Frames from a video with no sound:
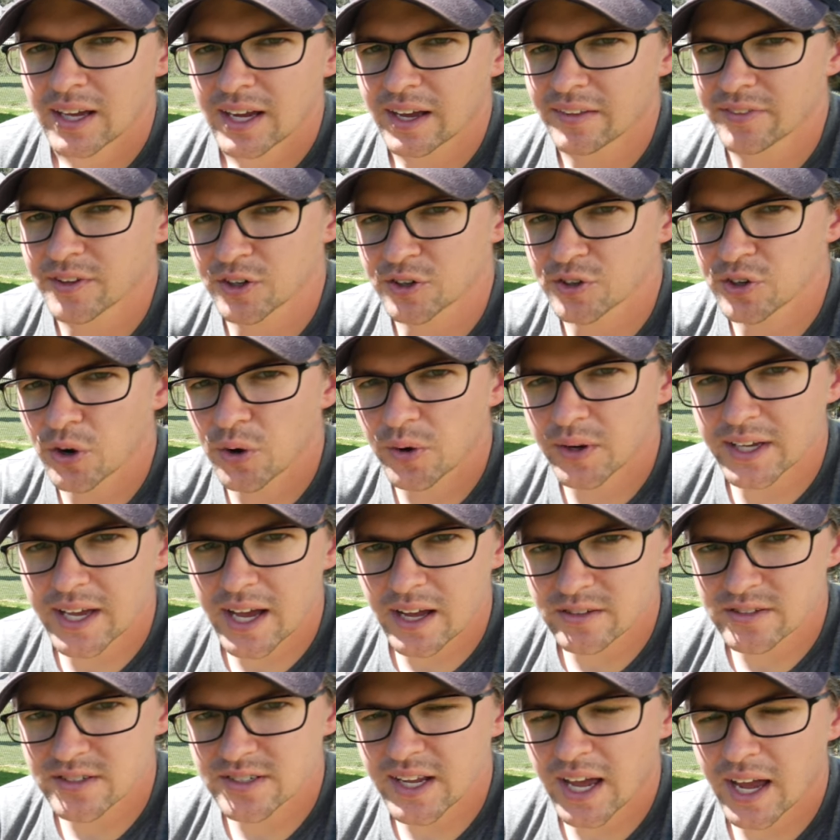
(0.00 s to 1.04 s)
and they're growing
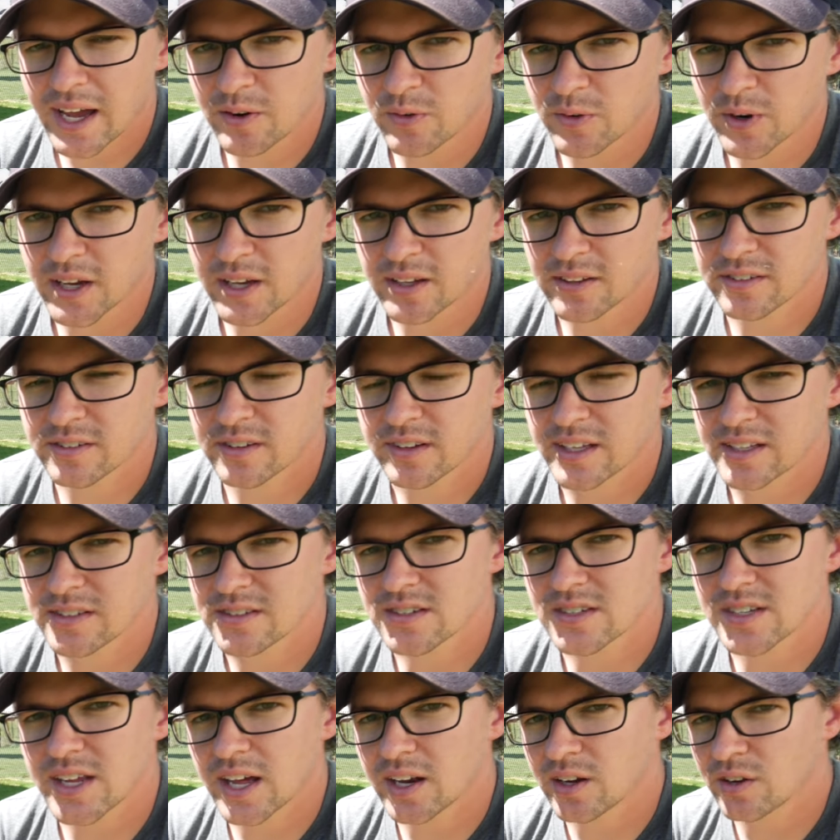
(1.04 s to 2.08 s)
out sideways
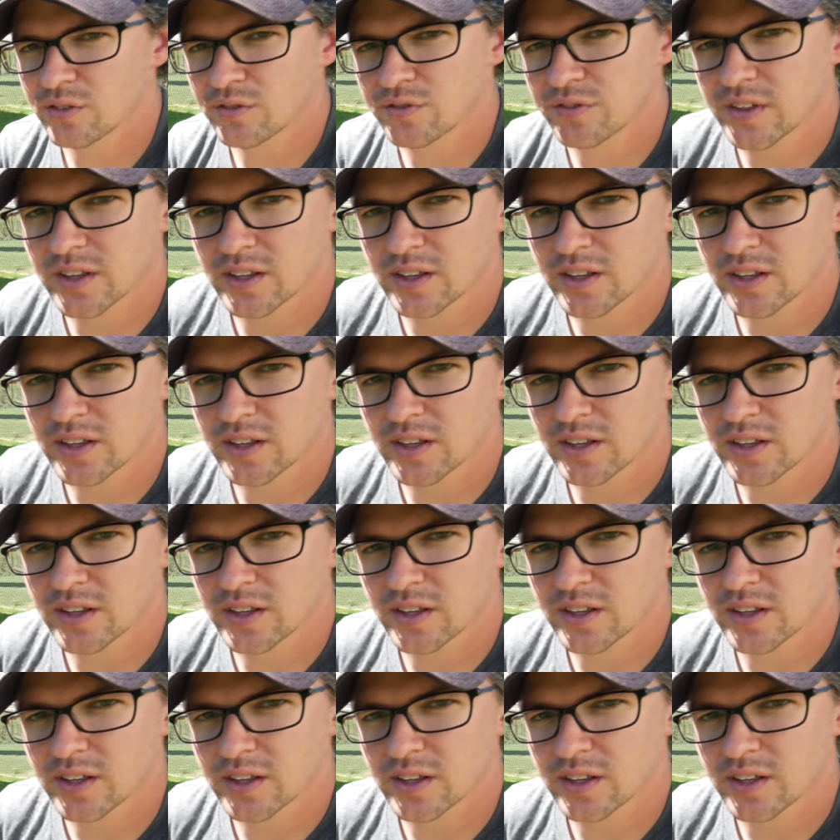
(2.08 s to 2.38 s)
instead of